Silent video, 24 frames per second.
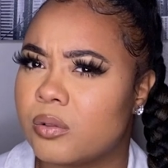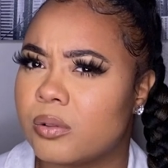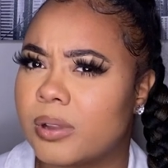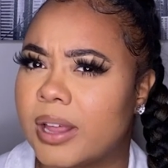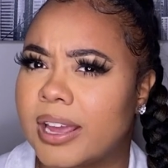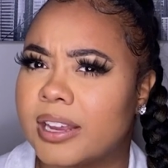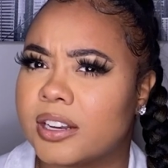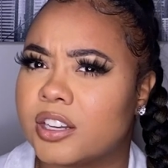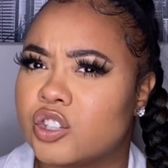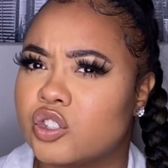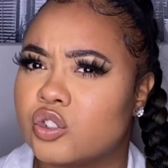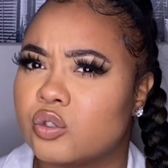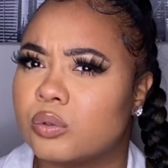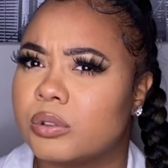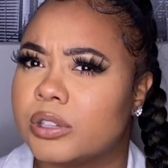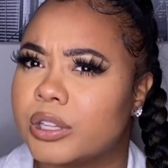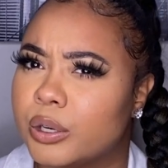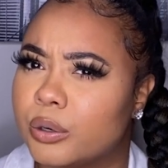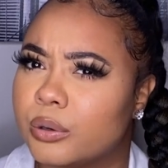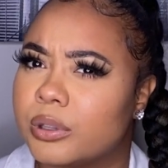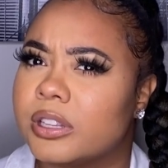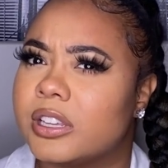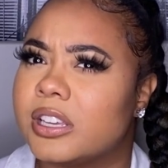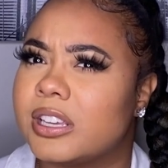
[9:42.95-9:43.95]
Like, did you
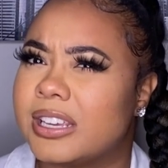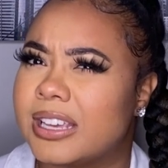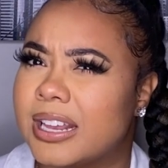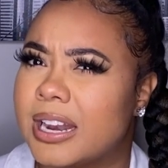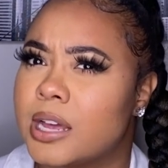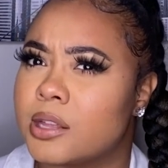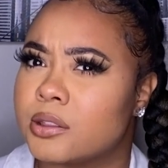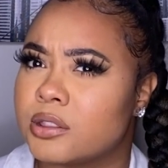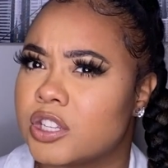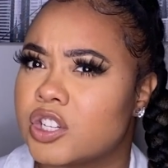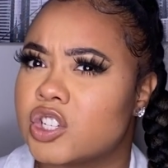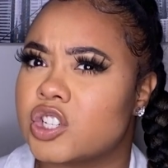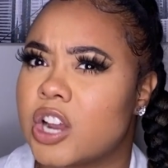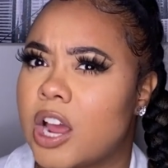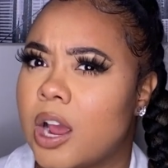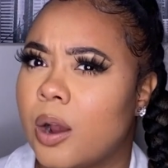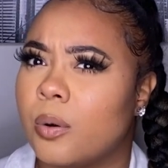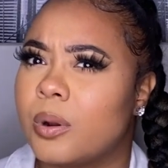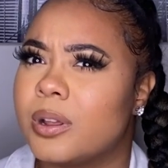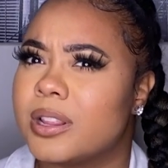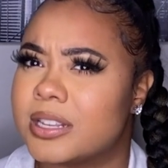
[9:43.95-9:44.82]
literally get out the shower